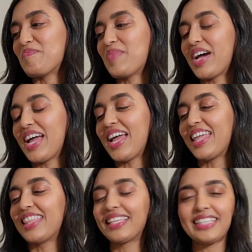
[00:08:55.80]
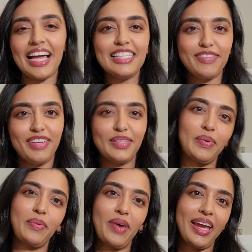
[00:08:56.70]
but the size of it is
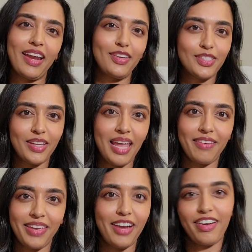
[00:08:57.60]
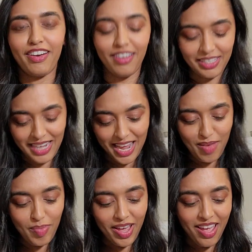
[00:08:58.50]
one where I could also kind of carry it all day.
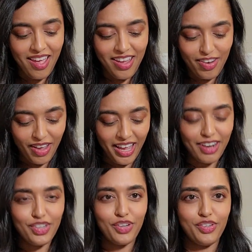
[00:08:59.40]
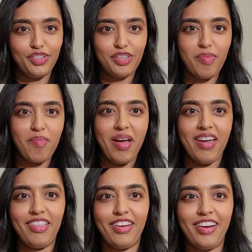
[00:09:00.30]
But you know, I kind of showed you some of my
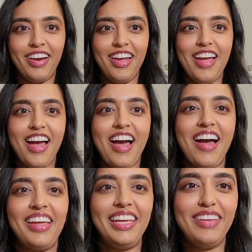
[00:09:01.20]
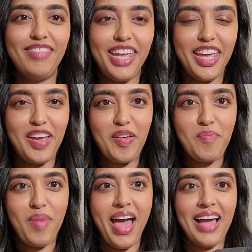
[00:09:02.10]
other evening
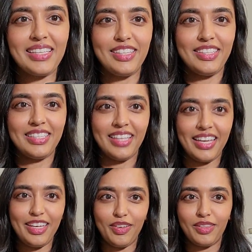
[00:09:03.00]
bags. So this is like, you know,